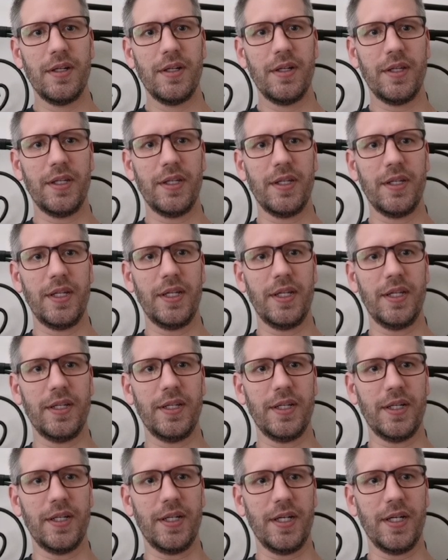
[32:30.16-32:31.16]
And I need
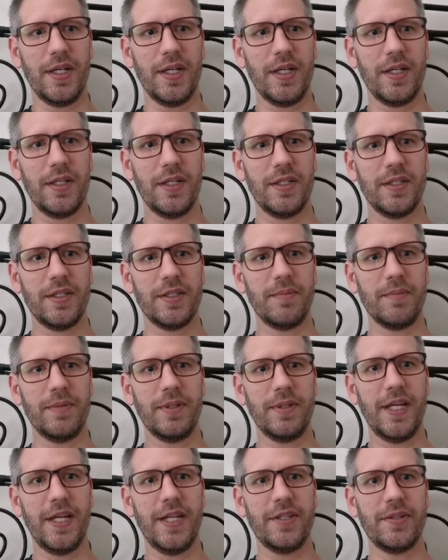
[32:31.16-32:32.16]

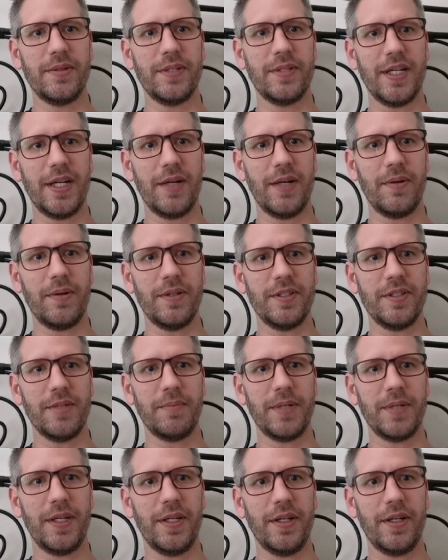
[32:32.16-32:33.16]
some laser towers
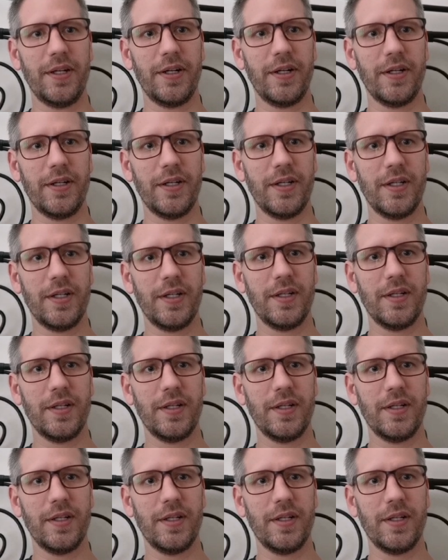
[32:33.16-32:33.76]
up here.